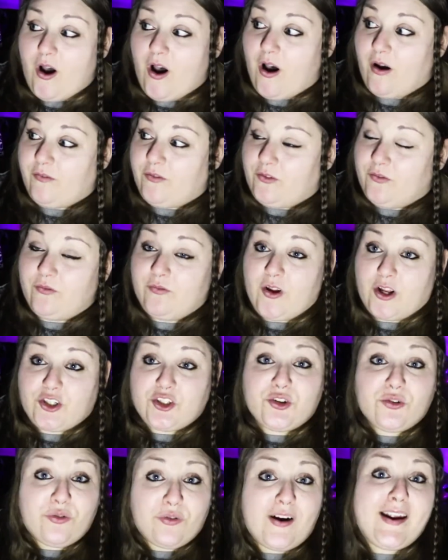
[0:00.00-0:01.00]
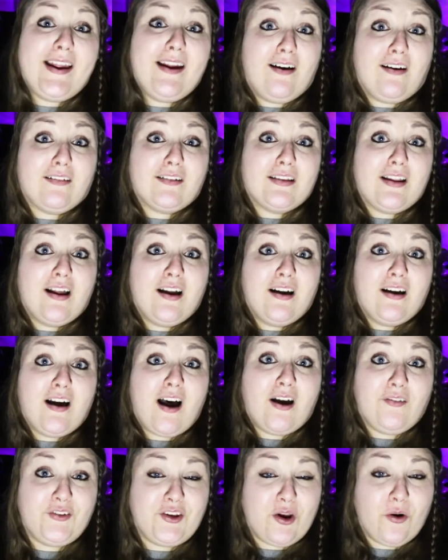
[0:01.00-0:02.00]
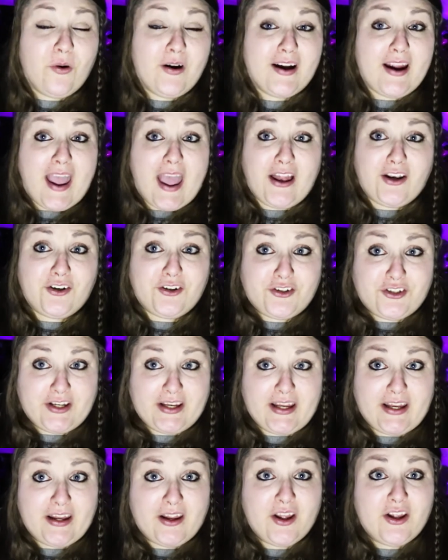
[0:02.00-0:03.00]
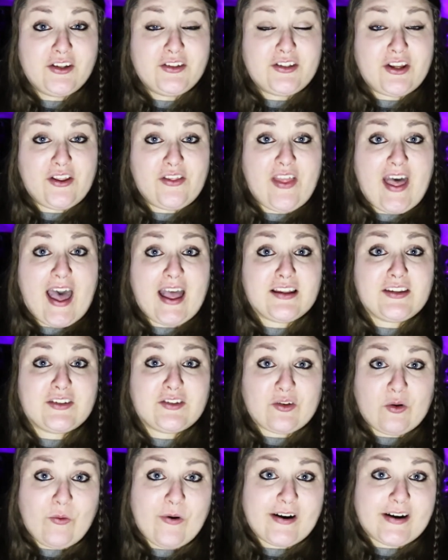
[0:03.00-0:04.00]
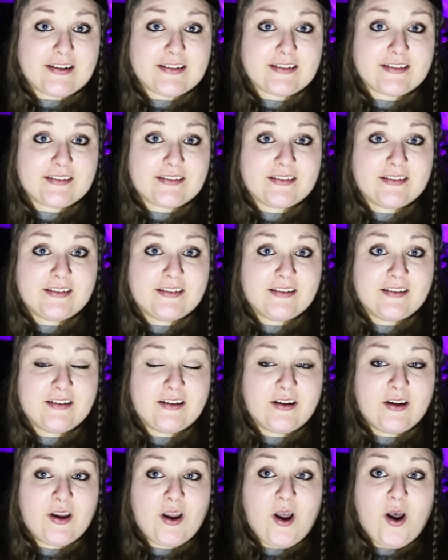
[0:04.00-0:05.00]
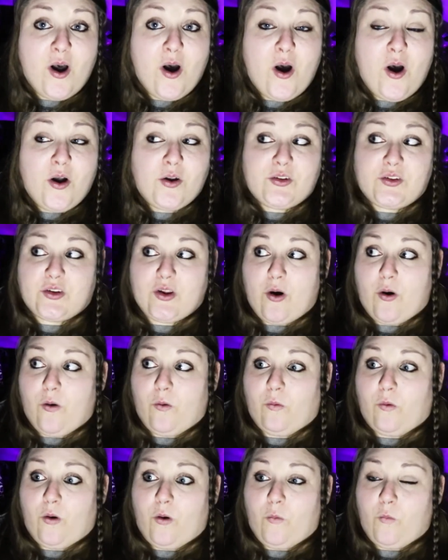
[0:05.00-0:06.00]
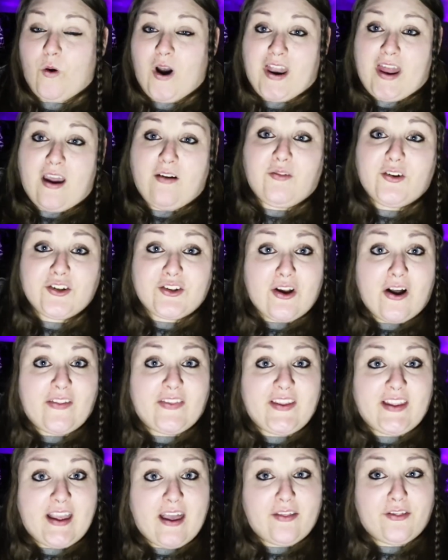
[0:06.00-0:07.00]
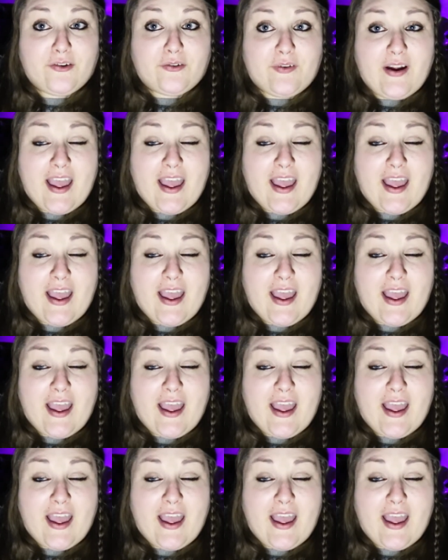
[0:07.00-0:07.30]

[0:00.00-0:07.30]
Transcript: of a trail of your energy to that source. So, whatever's on the other